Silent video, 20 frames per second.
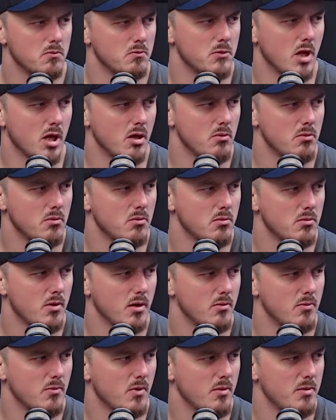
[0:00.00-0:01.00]
no.
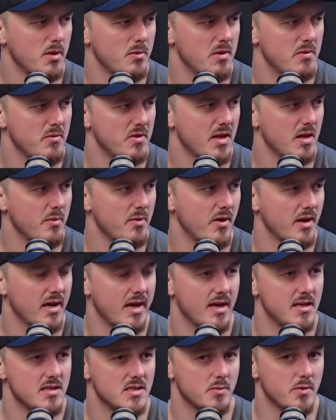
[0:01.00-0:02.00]
Like, why would I be thinking about
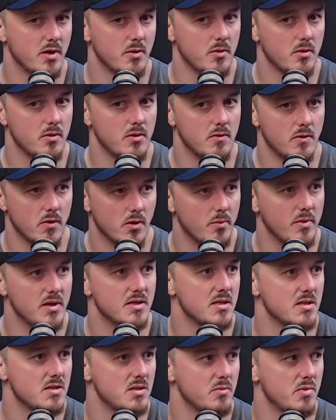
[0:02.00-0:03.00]
kids? I'm like, well, you've got a
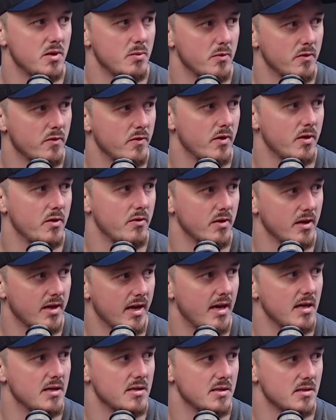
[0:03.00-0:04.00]
missus, you've been with her, you're
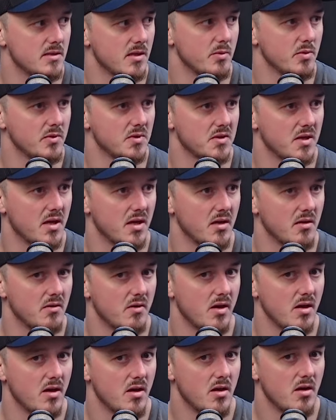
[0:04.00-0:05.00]
engaged, this type of thing,
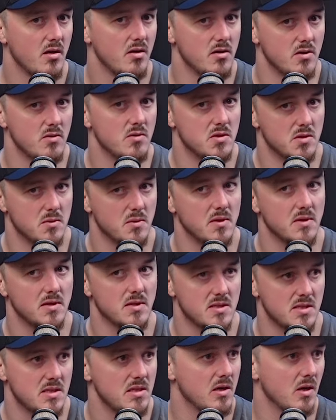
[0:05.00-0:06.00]
right? You doing this
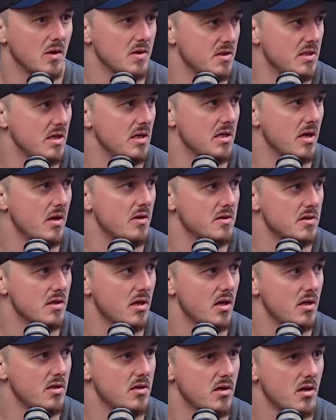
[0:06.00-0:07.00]
TRT
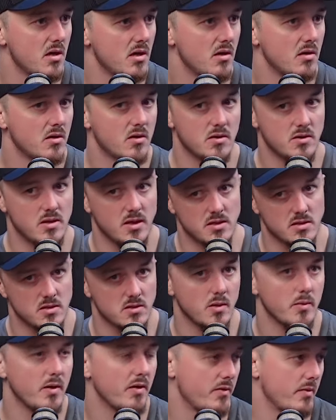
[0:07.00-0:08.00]
dosage could then
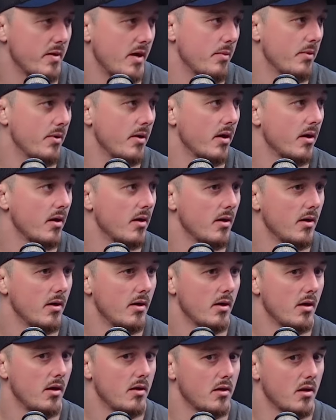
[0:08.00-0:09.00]
stop that from happening.
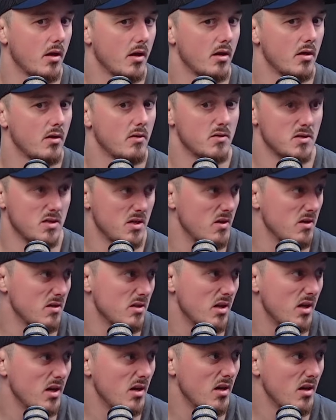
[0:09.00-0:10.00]
And they're like,
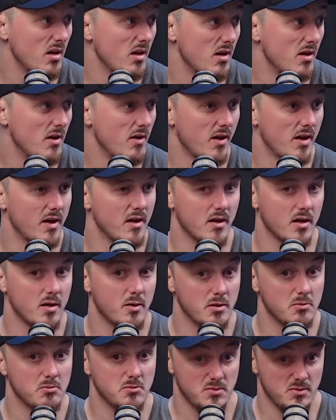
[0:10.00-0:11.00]
seriously? Like, and I'm
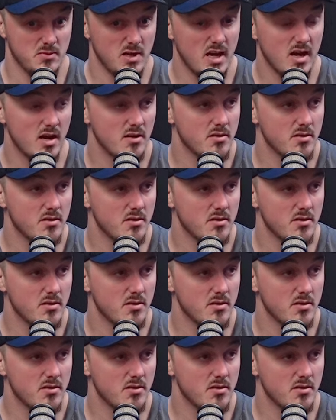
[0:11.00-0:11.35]
like, yeah.